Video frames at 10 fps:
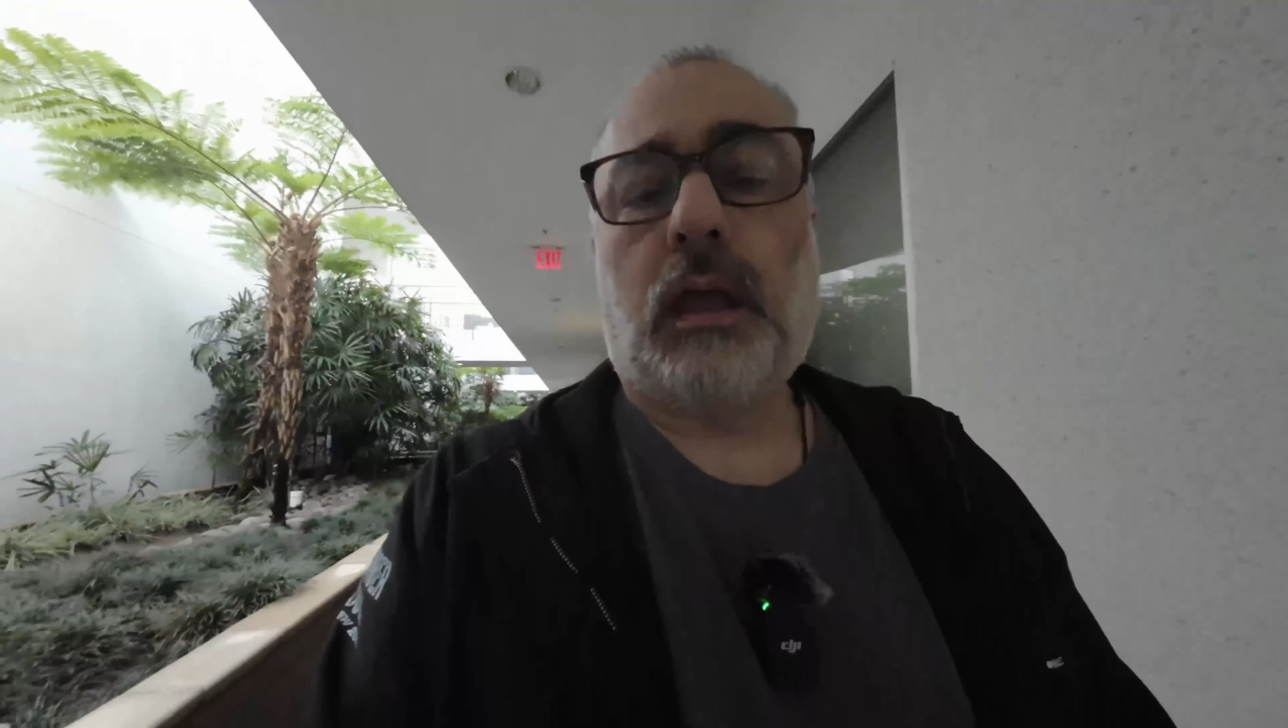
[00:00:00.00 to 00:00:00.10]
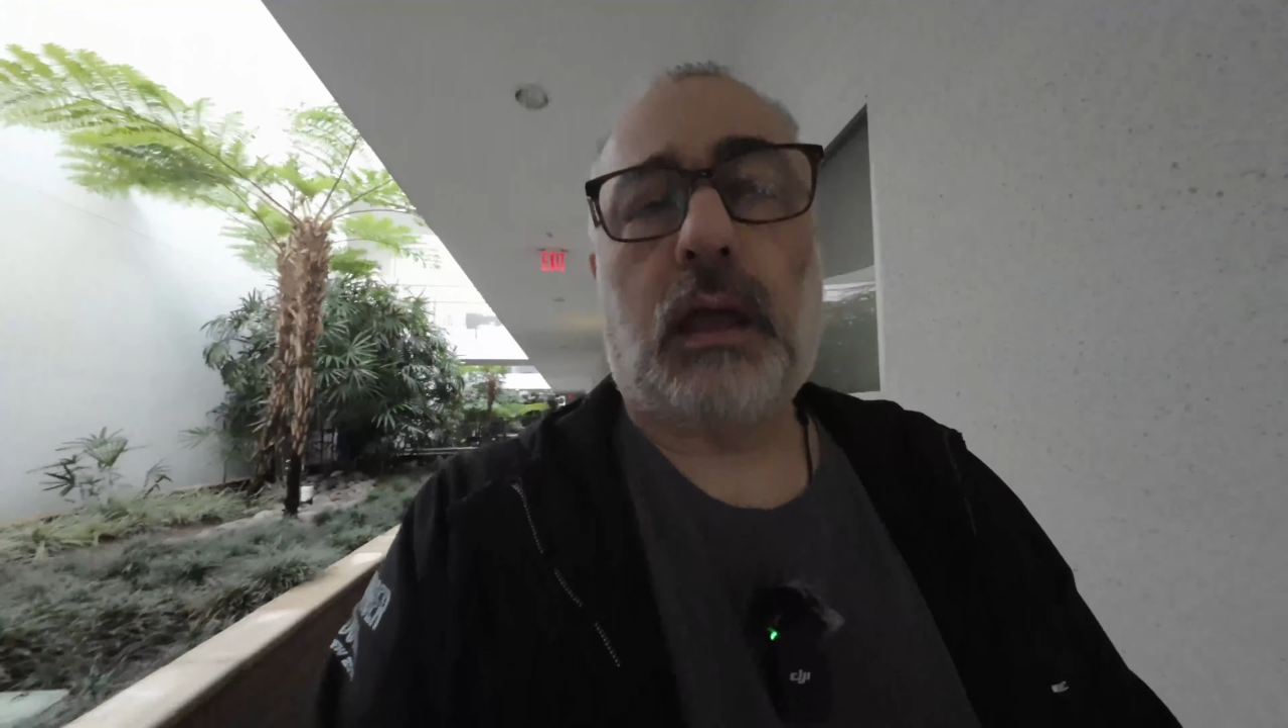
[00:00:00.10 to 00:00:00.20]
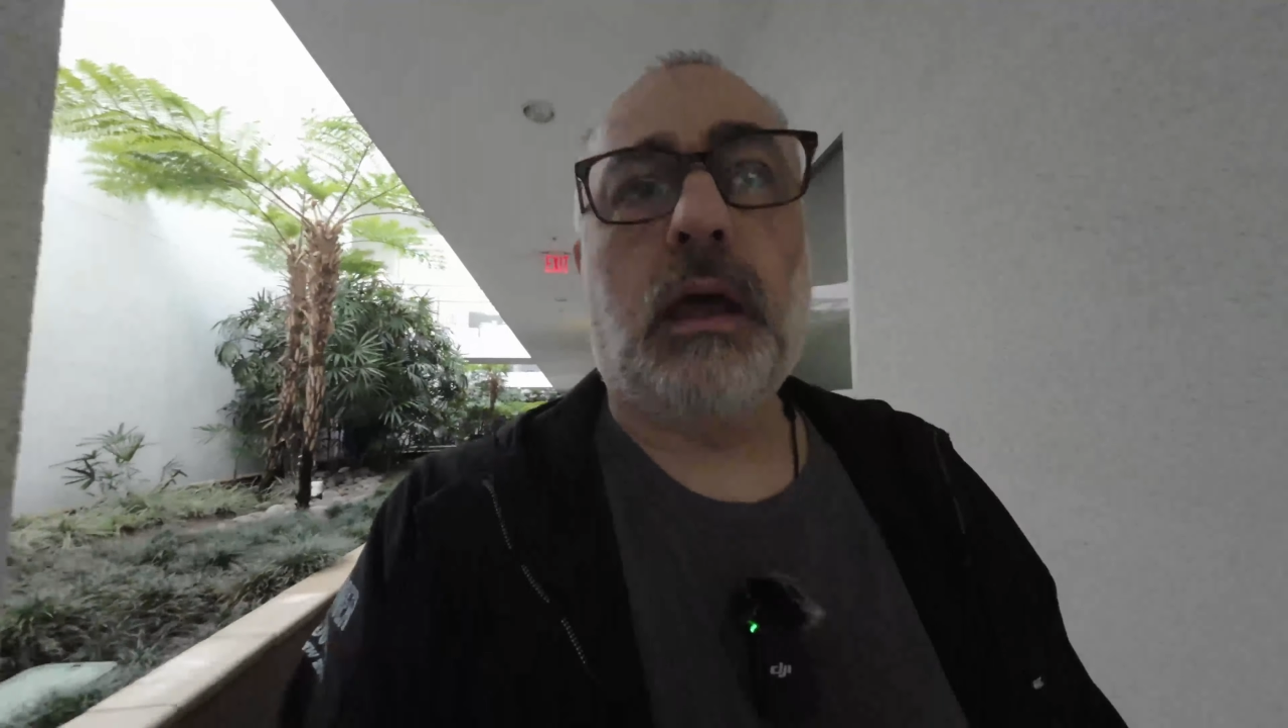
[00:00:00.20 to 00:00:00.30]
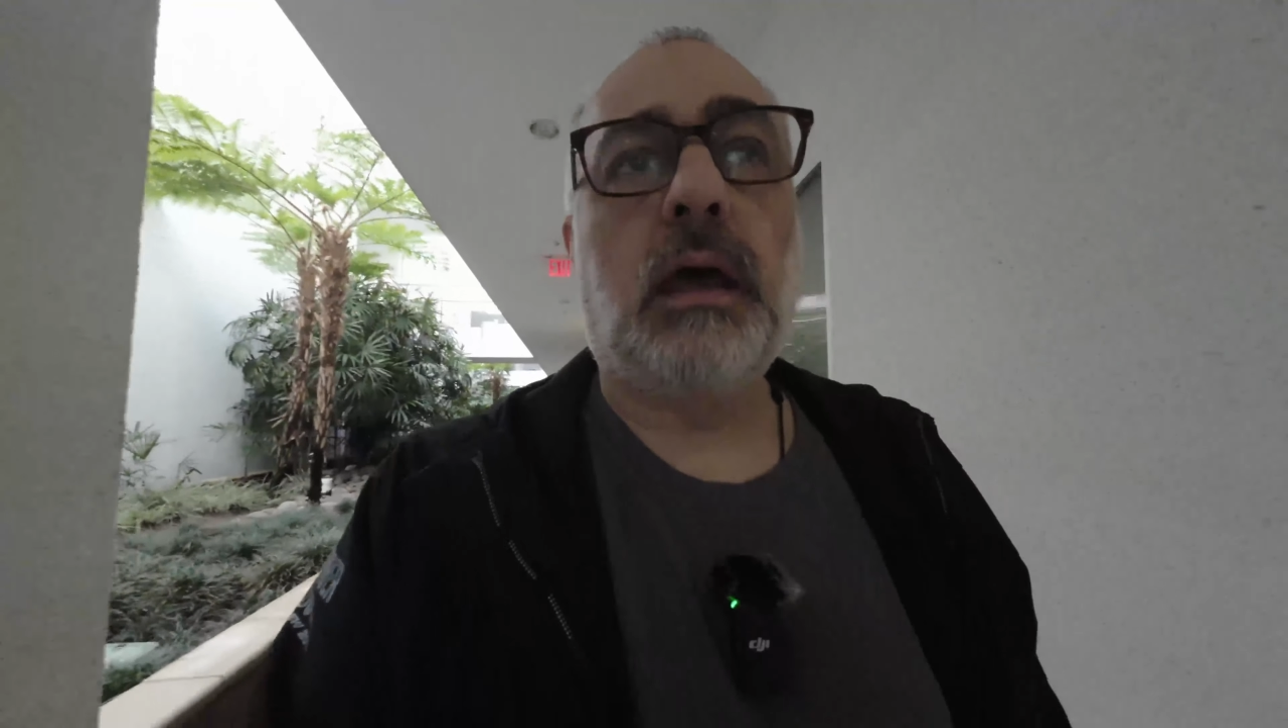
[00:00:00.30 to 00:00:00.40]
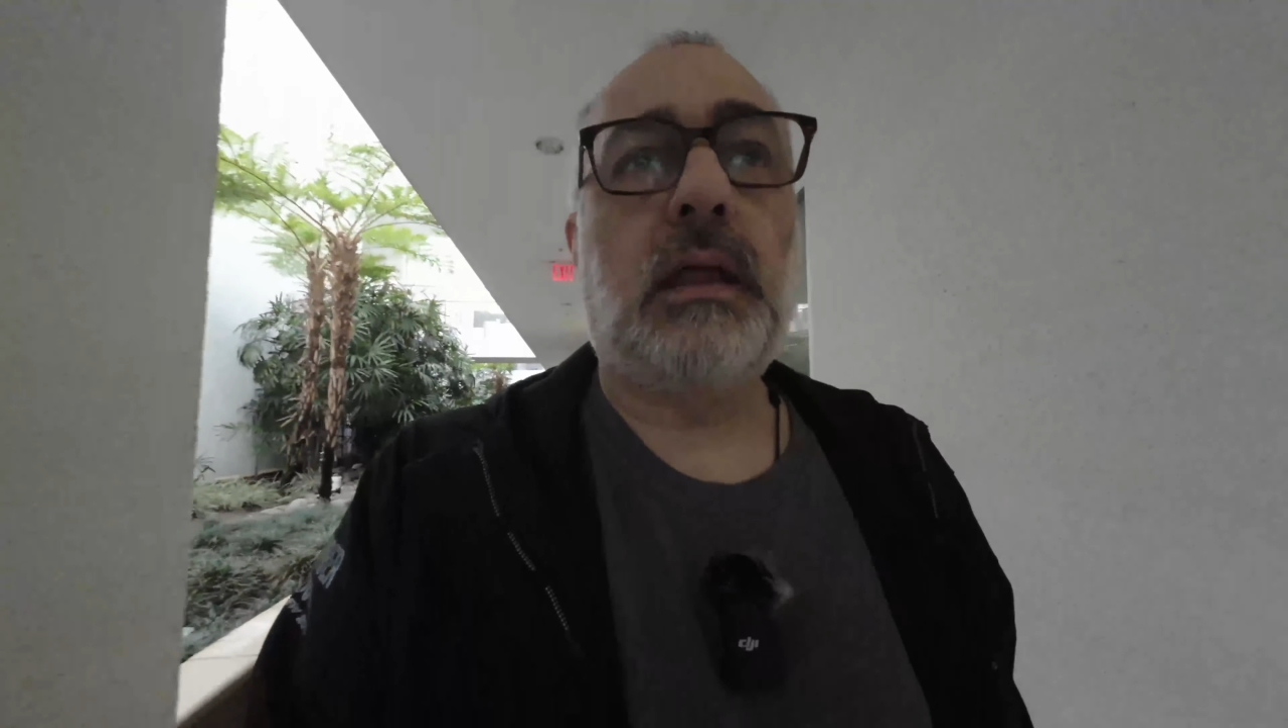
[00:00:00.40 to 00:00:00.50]

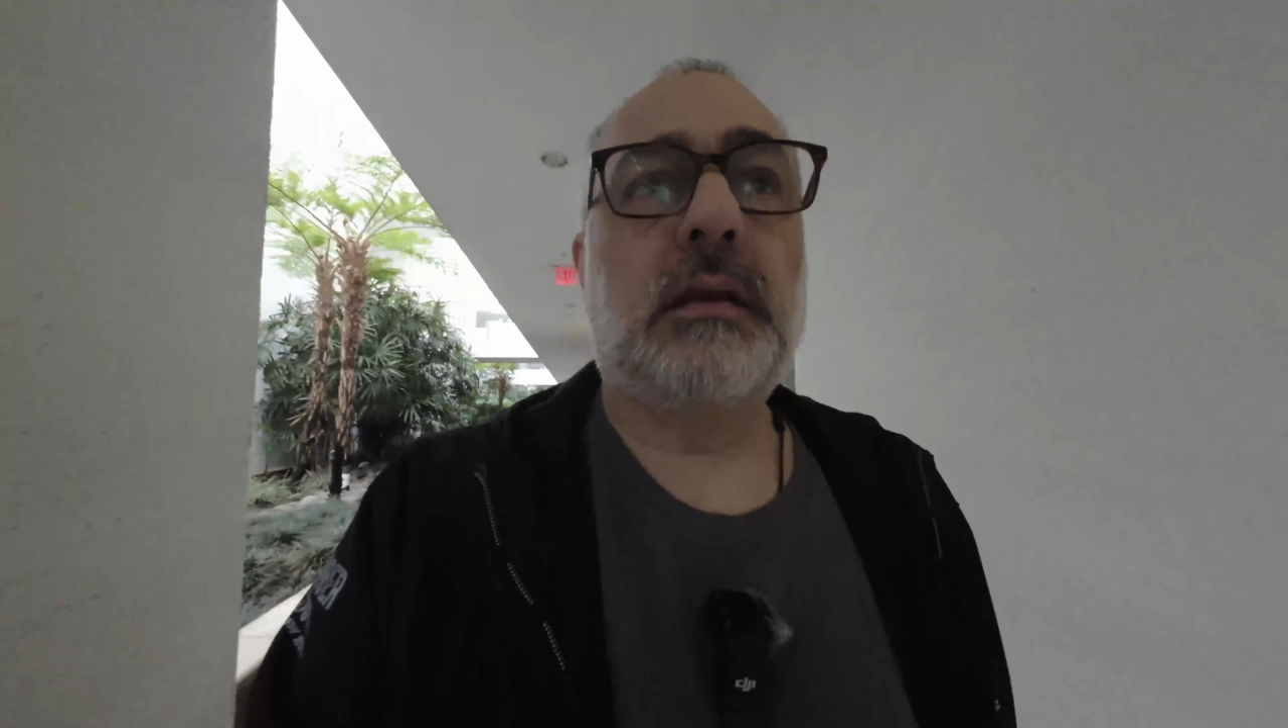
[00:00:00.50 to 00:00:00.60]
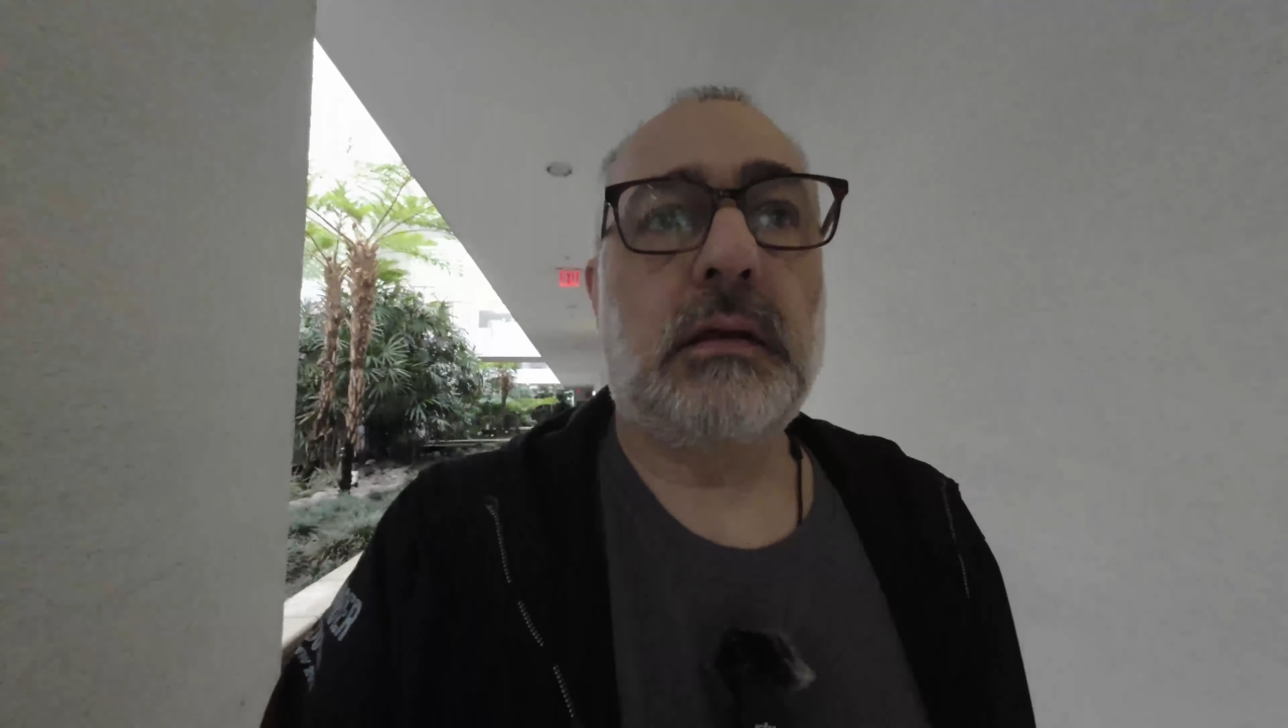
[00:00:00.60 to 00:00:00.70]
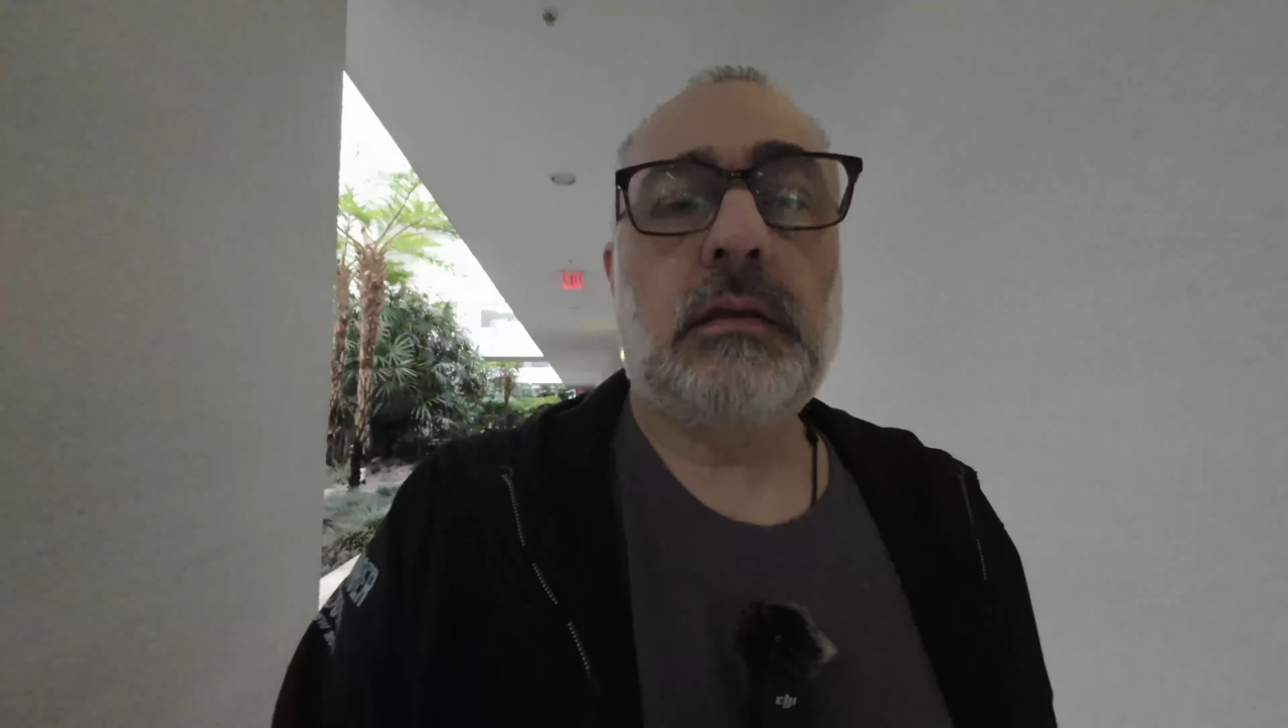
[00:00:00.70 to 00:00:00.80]
And